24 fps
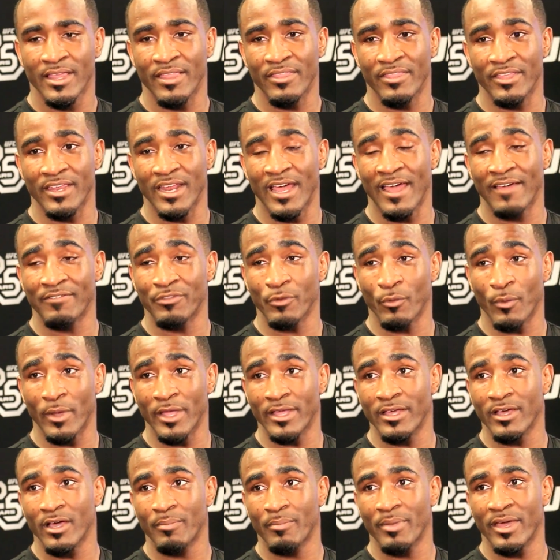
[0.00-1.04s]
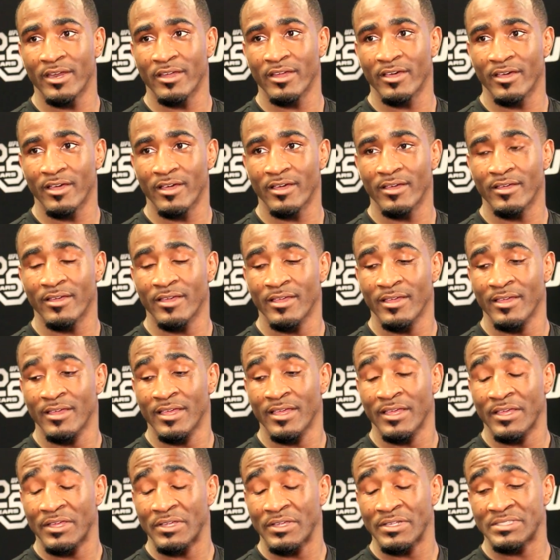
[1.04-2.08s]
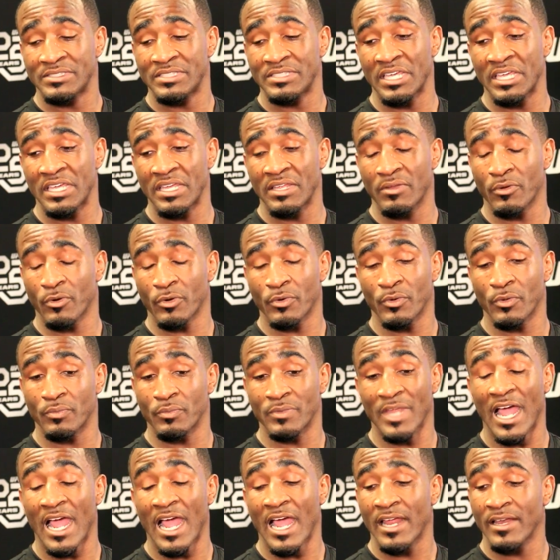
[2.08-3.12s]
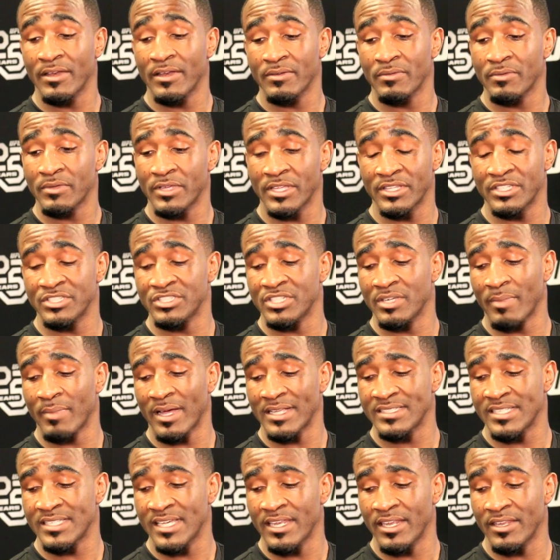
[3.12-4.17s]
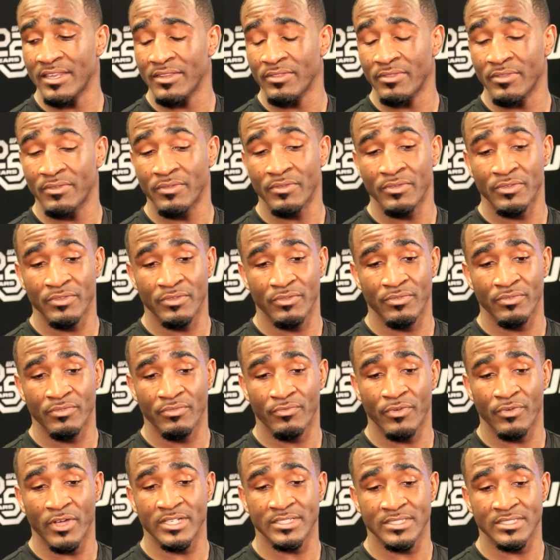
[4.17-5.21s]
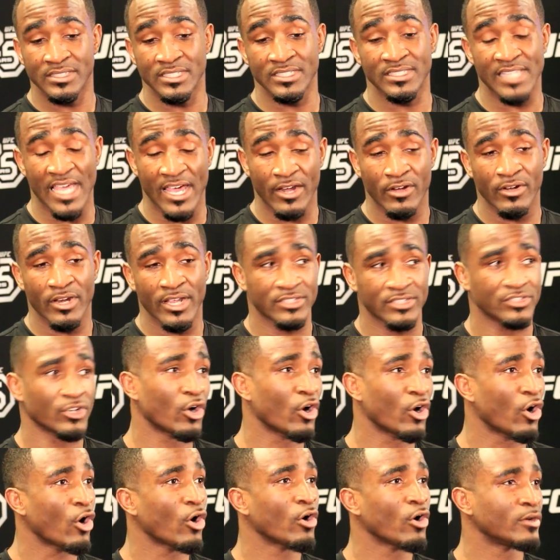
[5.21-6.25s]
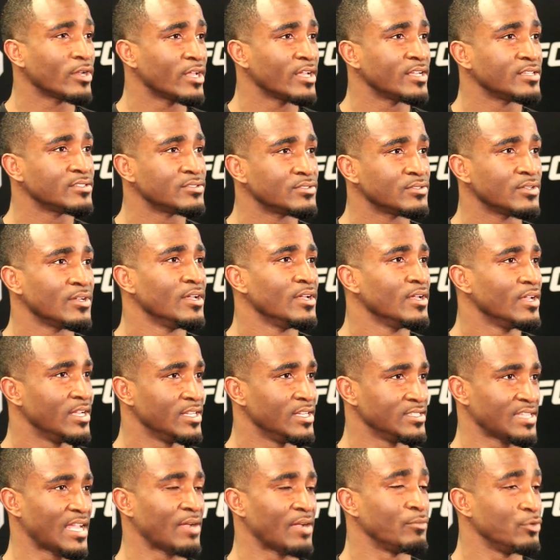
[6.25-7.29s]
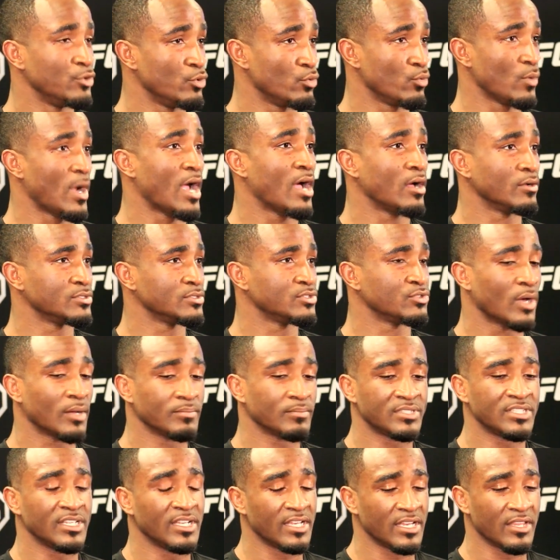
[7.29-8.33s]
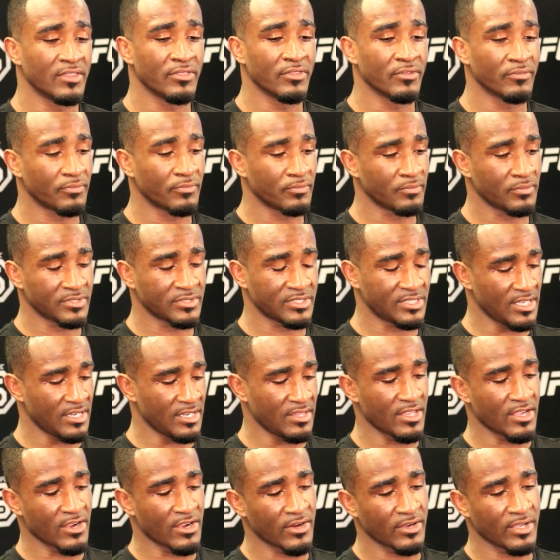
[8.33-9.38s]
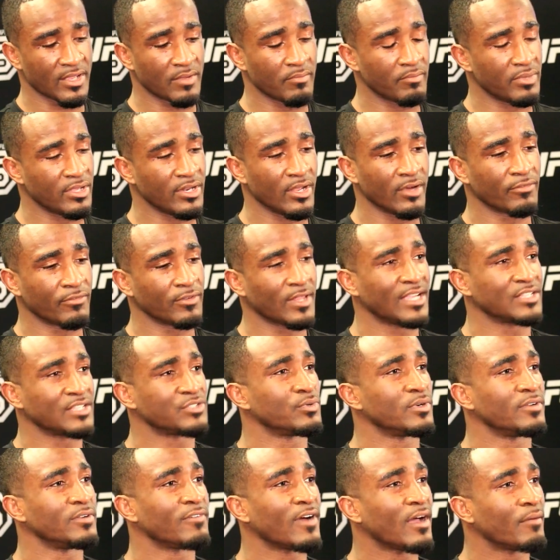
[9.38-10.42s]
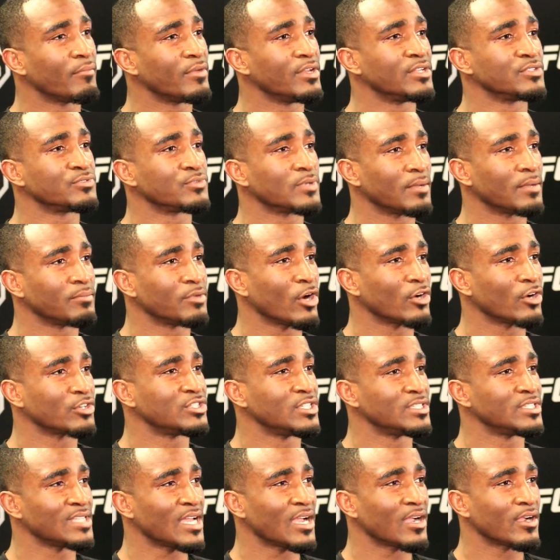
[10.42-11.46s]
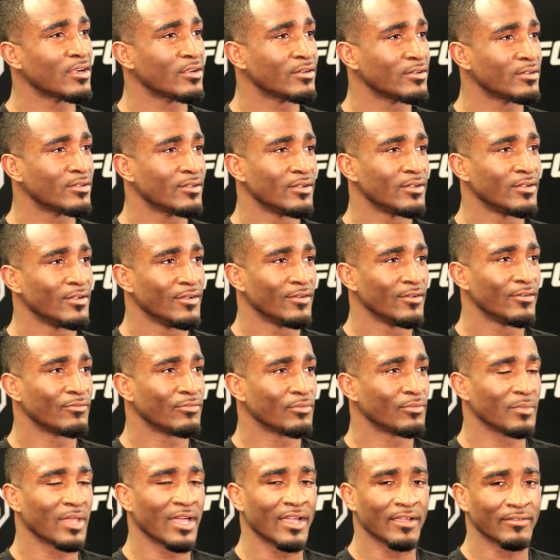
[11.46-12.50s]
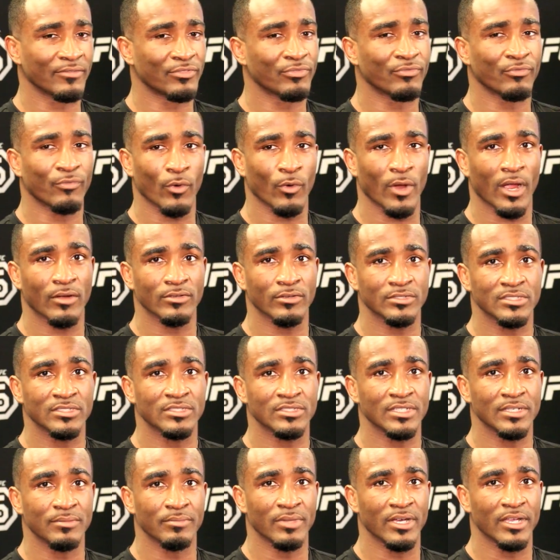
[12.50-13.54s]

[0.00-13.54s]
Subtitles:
Then I have to wake up at 10 or 9, get the gym by 10. And fucking the Saturdays are hard days. It's like we do rounds. So I'm sitting there getting beat up for like 25 minutes when I'm dog shit tired from like 4 hours of sleep.